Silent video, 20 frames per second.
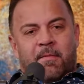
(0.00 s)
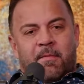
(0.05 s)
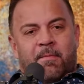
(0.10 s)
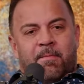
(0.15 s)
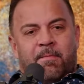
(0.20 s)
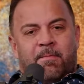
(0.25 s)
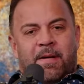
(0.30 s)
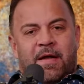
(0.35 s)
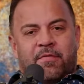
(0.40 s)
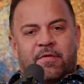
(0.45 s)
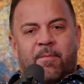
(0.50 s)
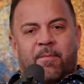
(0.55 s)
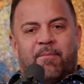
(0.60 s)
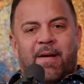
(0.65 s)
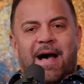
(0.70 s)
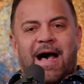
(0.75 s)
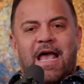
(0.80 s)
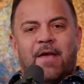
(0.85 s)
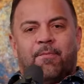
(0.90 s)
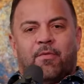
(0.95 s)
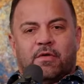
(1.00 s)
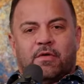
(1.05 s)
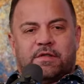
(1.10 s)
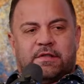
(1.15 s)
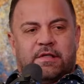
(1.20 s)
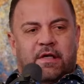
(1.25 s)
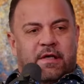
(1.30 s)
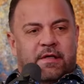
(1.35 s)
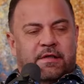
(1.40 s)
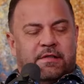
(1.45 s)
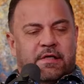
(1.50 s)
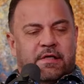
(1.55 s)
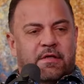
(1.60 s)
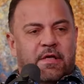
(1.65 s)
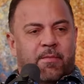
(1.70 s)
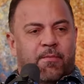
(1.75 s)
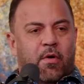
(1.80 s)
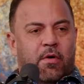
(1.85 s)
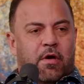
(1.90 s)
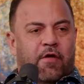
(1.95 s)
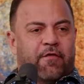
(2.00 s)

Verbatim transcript: But the Bible says in the book